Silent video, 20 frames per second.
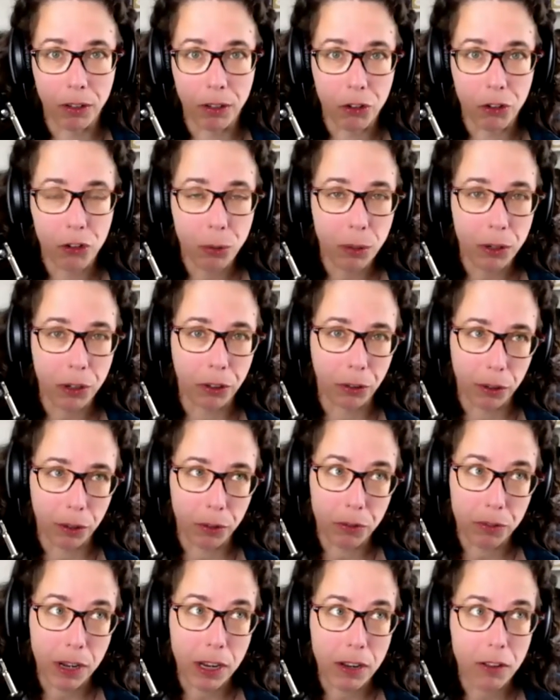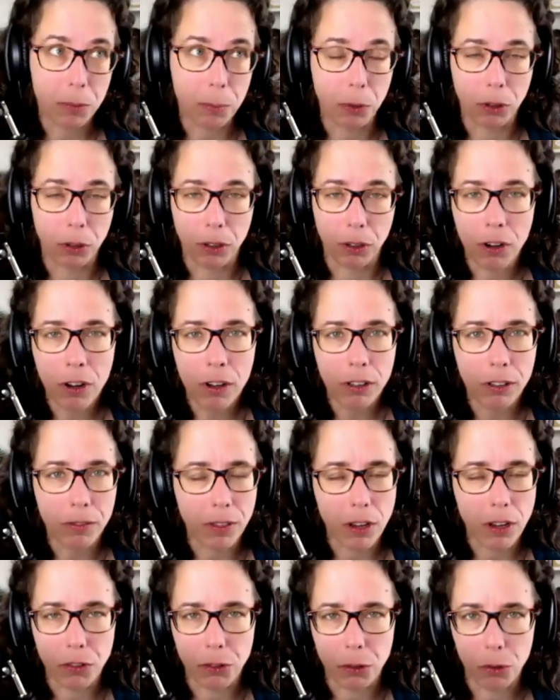and Twitter and Facebook and all of
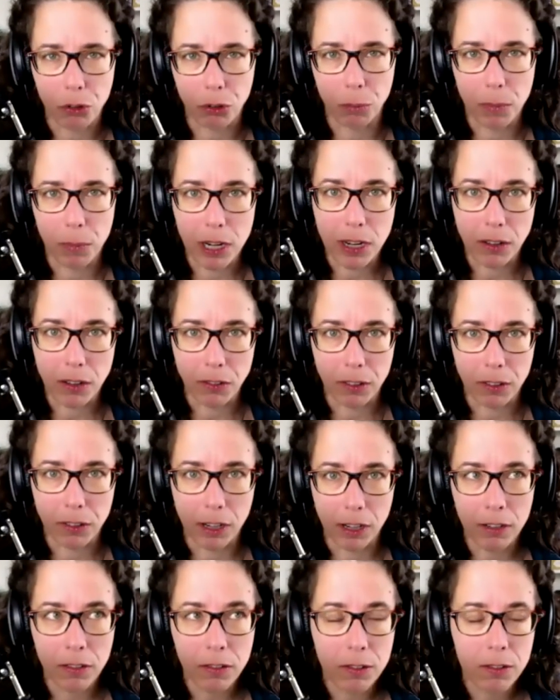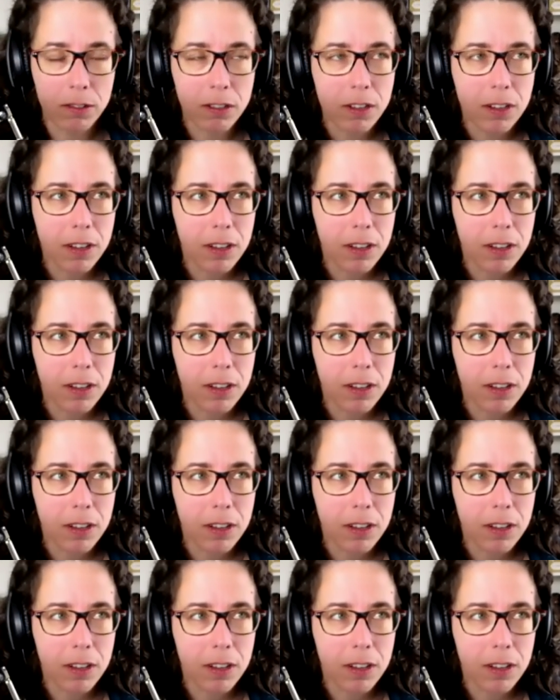these social media sites,